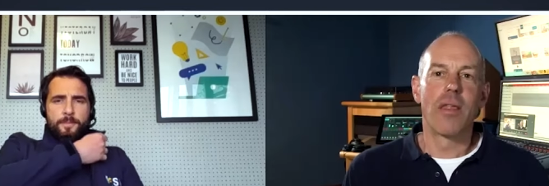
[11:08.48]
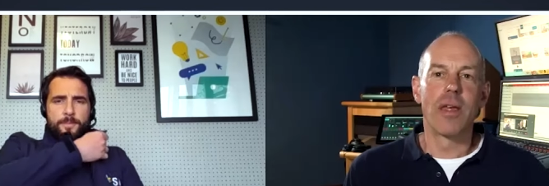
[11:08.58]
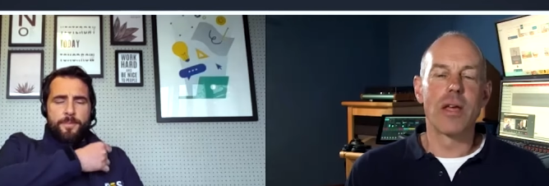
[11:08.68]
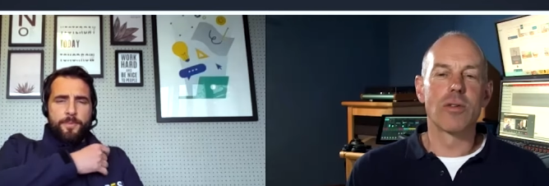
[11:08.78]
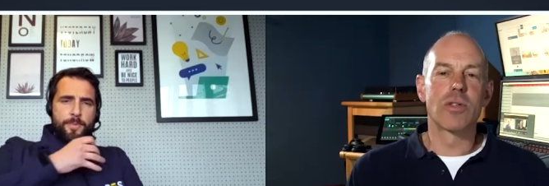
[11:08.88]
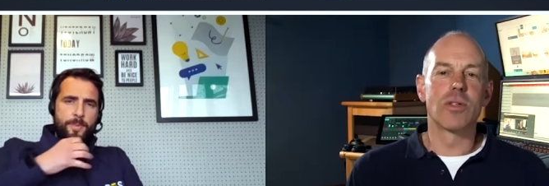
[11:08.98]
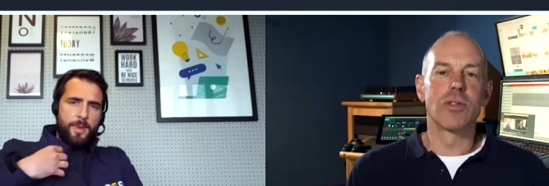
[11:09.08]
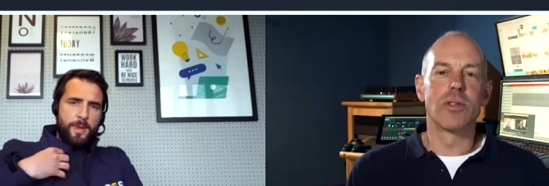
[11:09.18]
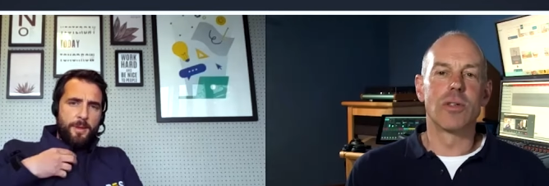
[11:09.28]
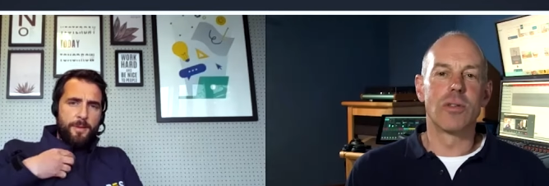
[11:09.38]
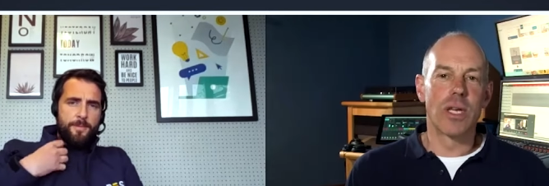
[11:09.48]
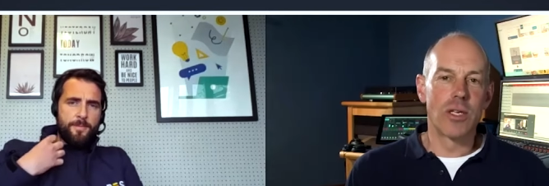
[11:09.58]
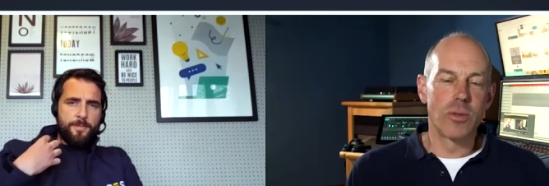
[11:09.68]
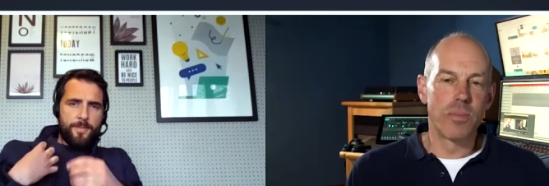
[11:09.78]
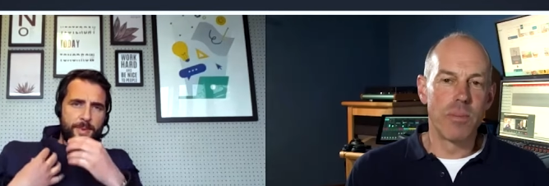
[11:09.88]
Speaker 1: anything else that
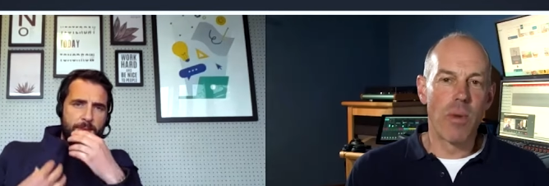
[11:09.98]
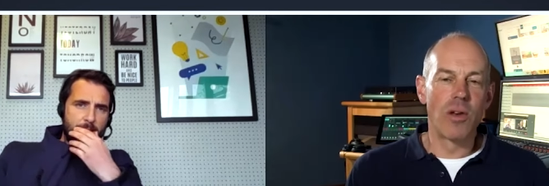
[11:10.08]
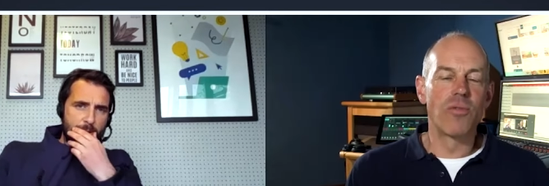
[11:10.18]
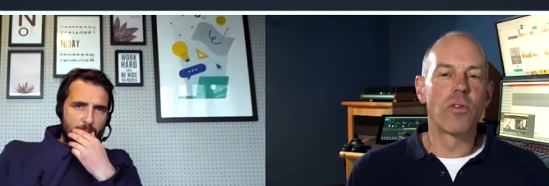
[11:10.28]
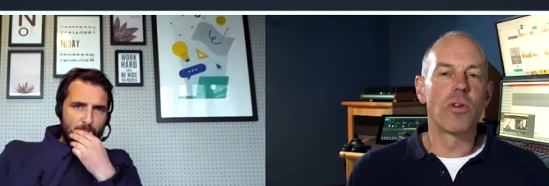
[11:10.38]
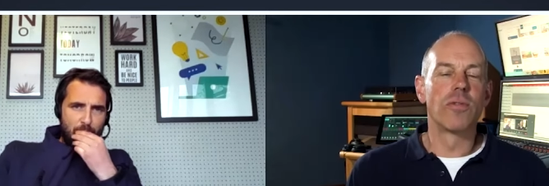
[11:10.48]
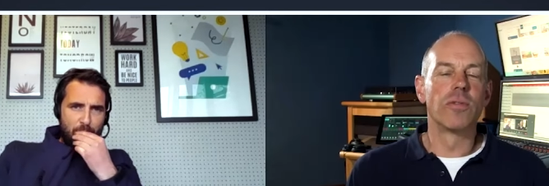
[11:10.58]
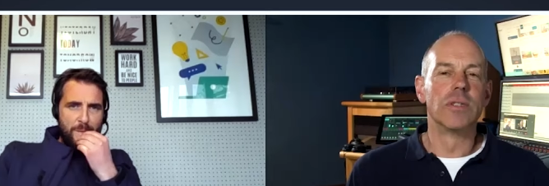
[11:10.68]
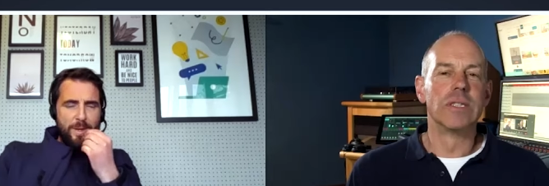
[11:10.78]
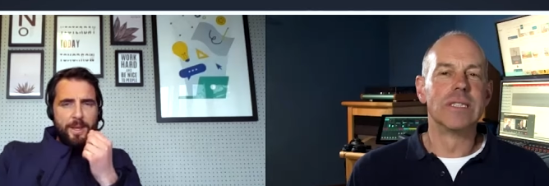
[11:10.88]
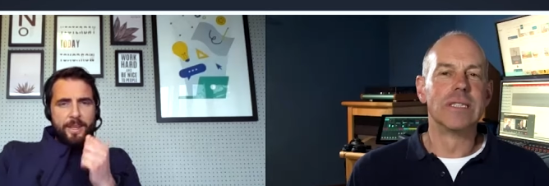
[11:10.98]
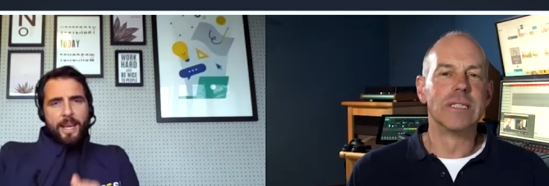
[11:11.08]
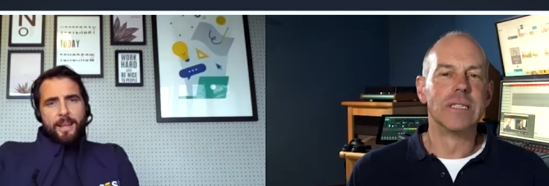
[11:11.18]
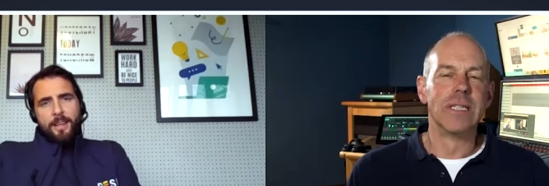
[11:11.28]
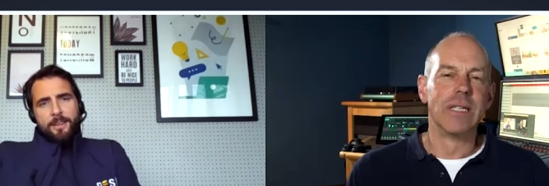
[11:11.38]
they should be mindful of?
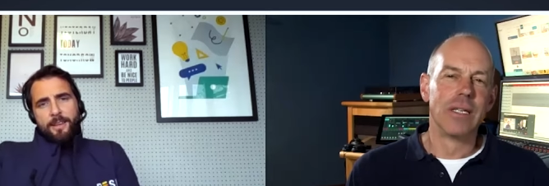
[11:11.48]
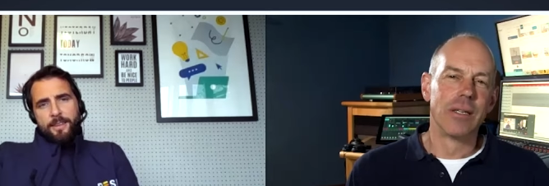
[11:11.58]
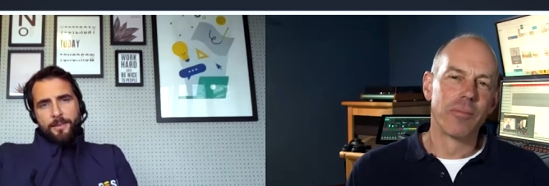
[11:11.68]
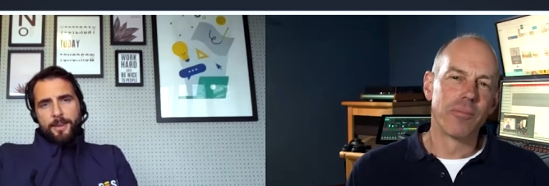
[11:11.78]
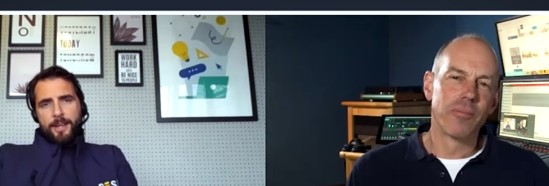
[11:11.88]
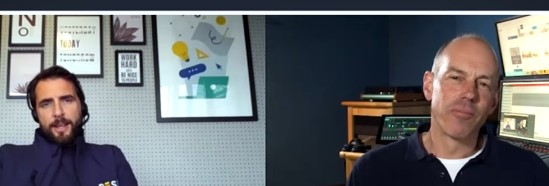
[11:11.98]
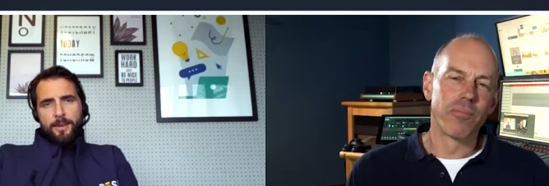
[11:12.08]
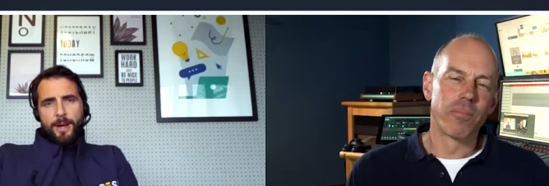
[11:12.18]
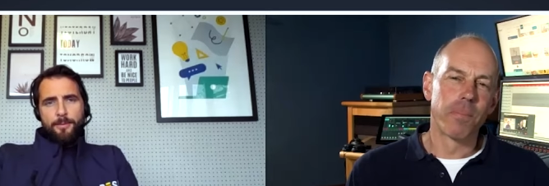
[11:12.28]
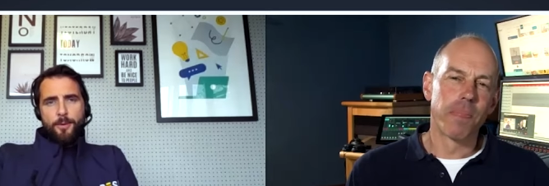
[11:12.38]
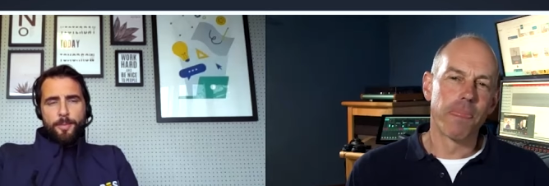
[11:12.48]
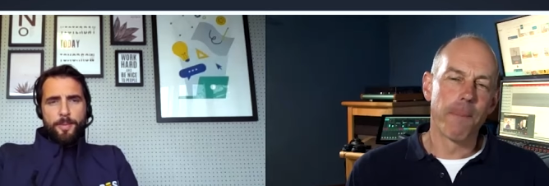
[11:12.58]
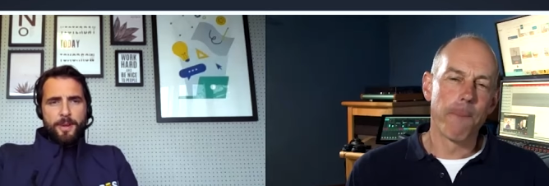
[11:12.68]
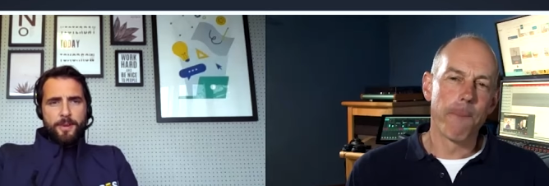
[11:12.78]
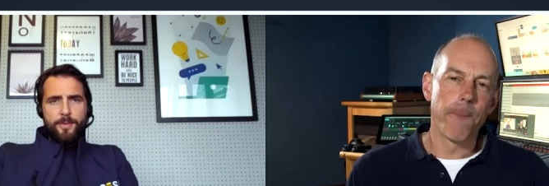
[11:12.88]
Speaker 2: Yeah, definitely. We haven't got
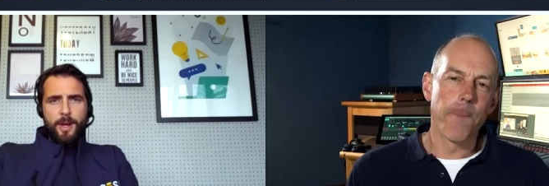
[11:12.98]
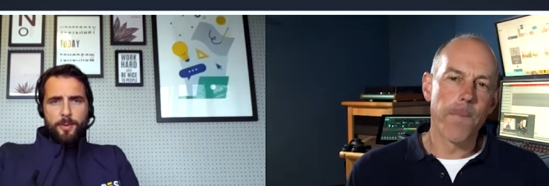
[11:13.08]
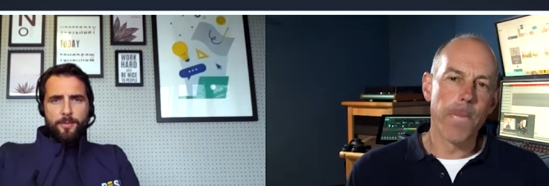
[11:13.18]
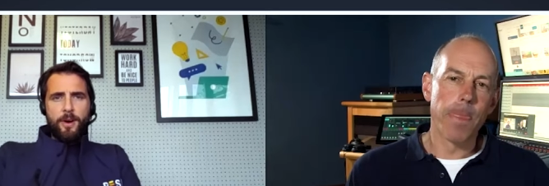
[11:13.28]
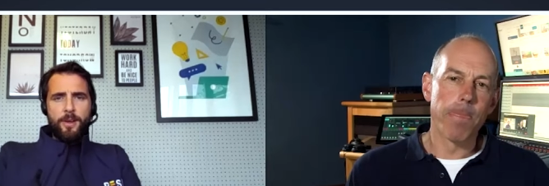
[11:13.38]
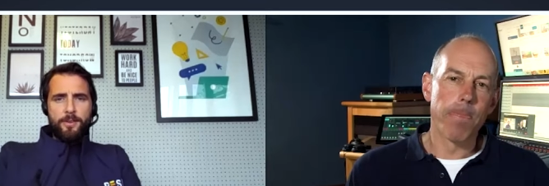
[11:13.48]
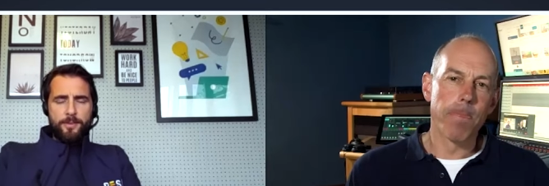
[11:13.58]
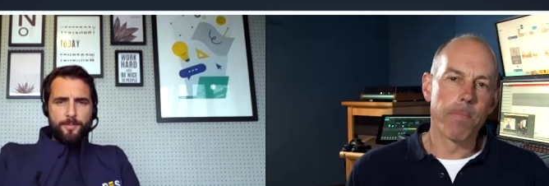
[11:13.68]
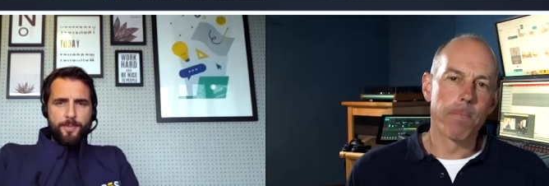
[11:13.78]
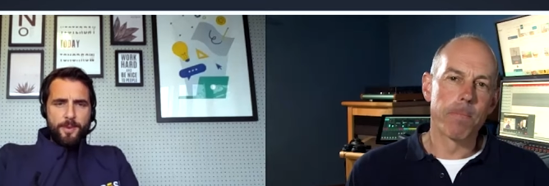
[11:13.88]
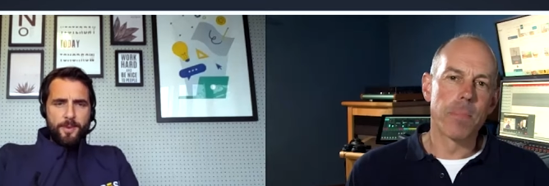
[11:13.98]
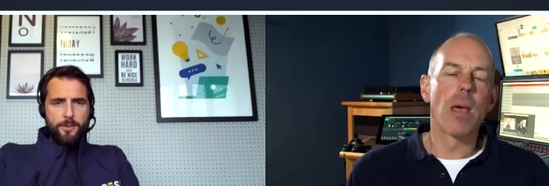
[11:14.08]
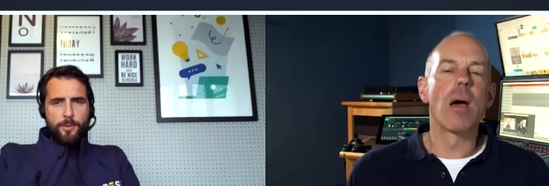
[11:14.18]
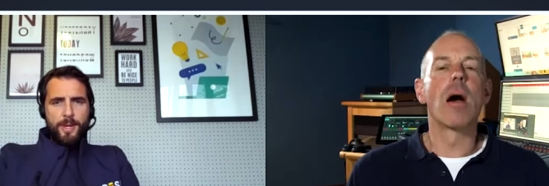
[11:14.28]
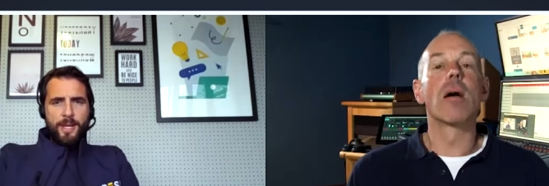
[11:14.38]
permitted development rights,
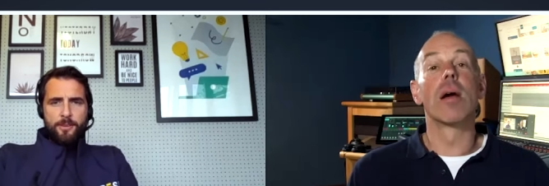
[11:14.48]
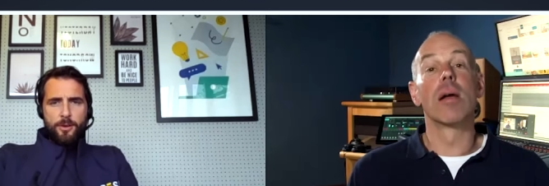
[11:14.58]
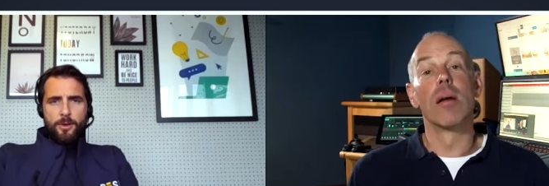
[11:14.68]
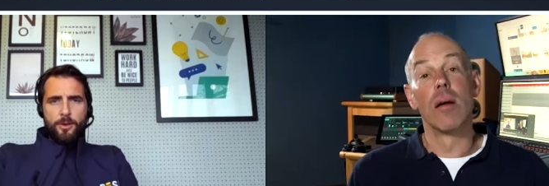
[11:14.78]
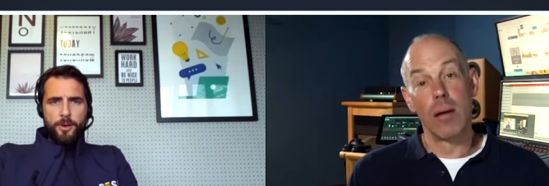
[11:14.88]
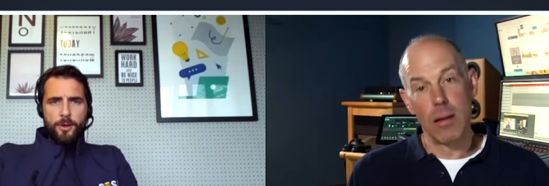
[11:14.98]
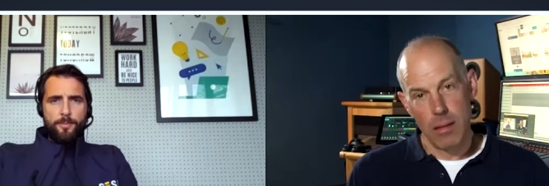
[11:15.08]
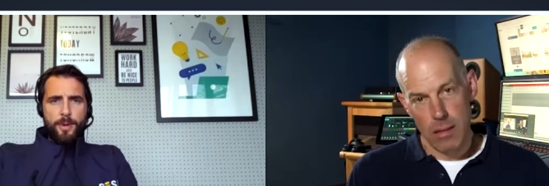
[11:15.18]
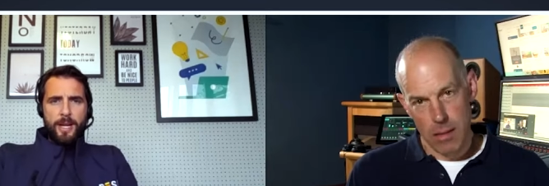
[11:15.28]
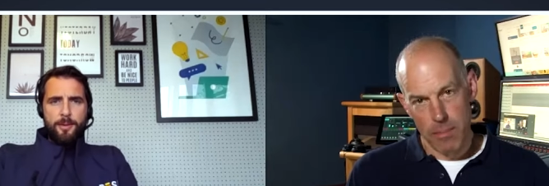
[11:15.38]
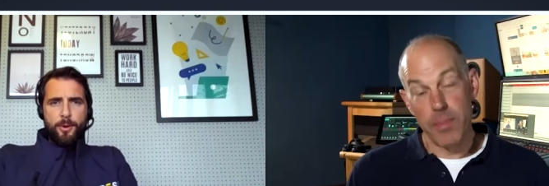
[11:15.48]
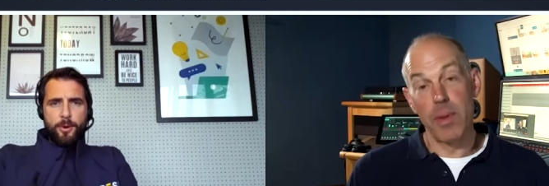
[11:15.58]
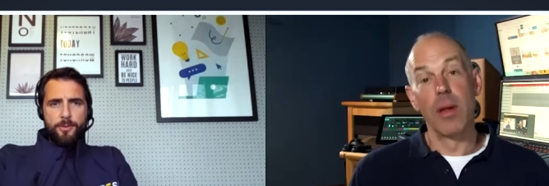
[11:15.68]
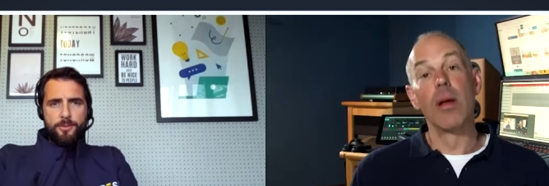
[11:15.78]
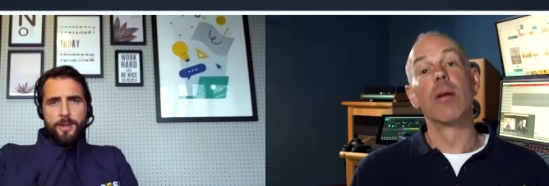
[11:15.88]
so we
Speaker 1: need to look at planning
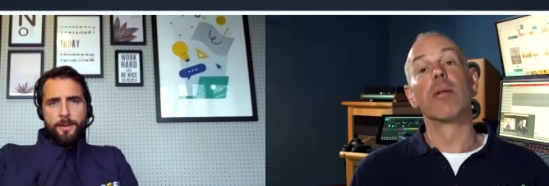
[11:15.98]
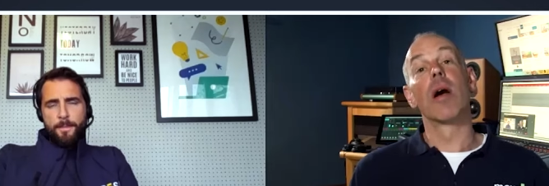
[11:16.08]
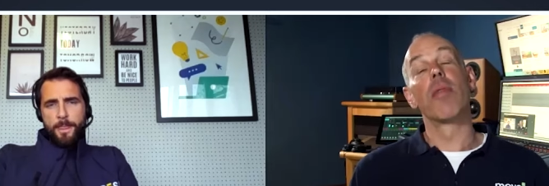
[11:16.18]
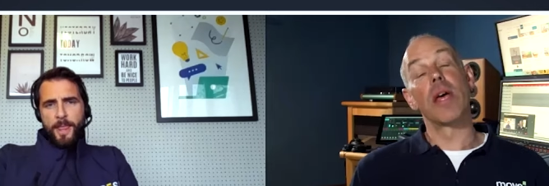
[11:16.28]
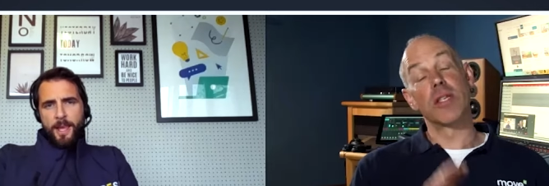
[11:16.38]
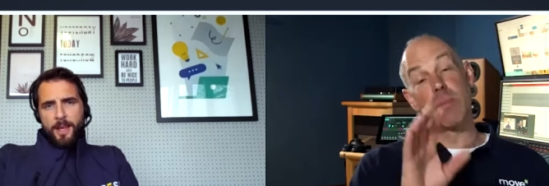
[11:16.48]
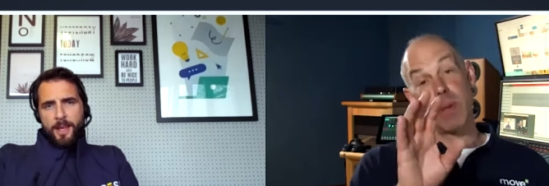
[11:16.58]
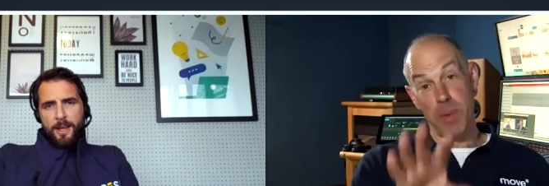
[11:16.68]
policy. And that's simply